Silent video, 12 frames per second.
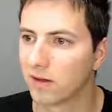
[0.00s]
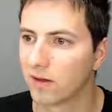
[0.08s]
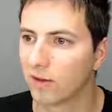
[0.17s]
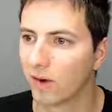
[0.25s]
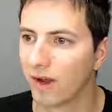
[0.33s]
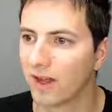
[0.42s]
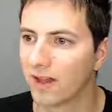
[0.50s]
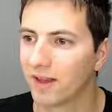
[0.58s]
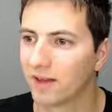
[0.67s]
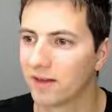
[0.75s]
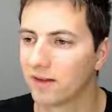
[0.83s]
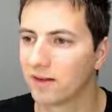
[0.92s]
Alright,
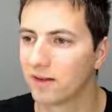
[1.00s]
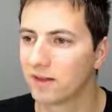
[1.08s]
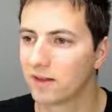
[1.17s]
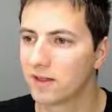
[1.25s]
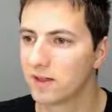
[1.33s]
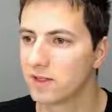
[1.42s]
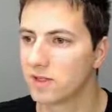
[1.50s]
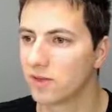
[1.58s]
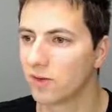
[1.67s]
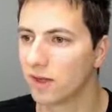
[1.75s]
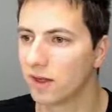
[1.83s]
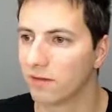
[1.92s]

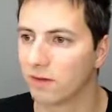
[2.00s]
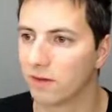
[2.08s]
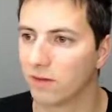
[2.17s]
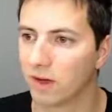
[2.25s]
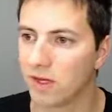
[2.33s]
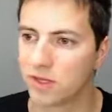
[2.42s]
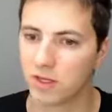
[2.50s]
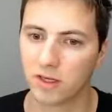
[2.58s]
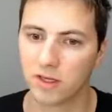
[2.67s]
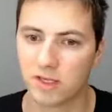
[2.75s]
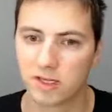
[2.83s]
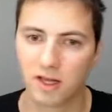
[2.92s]
so we have flashed
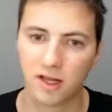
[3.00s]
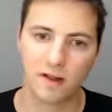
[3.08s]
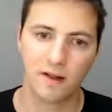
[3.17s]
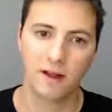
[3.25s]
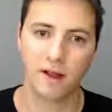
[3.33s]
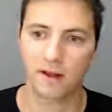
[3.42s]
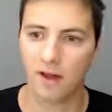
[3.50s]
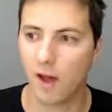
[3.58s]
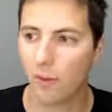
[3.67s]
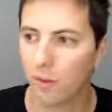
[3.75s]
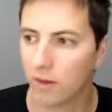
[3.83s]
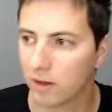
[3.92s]
this, and
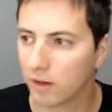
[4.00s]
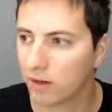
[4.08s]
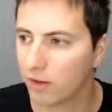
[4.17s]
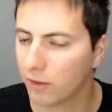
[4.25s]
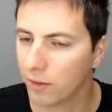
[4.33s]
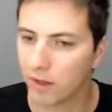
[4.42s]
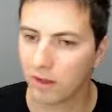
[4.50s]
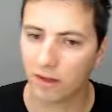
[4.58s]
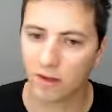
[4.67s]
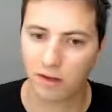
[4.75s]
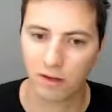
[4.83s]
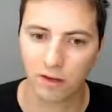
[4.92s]
now
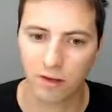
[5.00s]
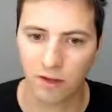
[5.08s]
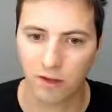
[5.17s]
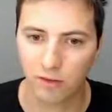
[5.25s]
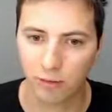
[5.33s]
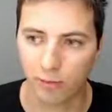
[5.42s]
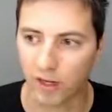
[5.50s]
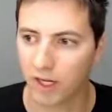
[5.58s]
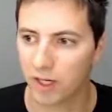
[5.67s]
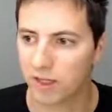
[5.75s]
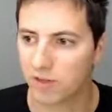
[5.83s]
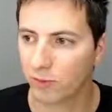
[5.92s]
we need to
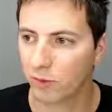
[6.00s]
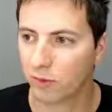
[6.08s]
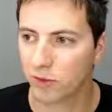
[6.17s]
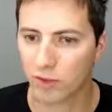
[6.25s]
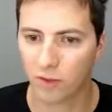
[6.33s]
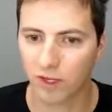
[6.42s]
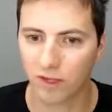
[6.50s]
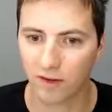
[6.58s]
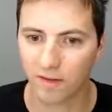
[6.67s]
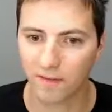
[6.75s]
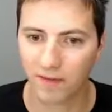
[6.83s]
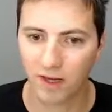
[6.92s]
pair these modules
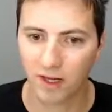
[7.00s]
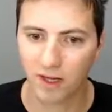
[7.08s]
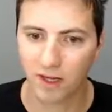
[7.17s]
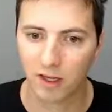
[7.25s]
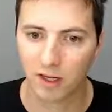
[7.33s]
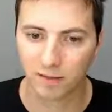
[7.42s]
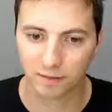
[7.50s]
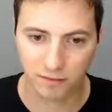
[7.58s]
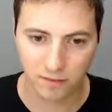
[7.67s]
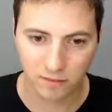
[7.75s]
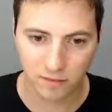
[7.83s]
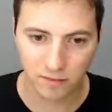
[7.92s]
together.
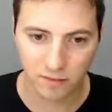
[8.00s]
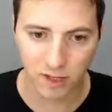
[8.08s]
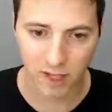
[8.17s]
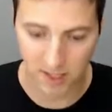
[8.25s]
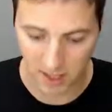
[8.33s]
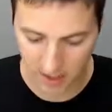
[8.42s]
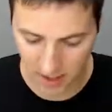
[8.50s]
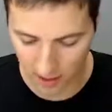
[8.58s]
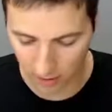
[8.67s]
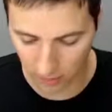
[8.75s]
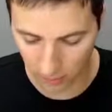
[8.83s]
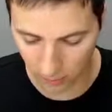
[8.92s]
As I
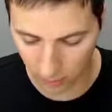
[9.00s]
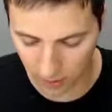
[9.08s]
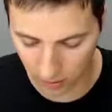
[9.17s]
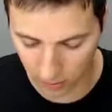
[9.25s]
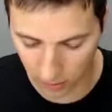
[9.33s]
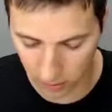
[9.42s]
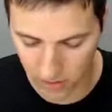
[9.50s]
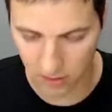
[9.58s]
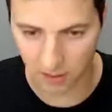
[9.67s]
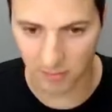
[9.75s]
said, we can use the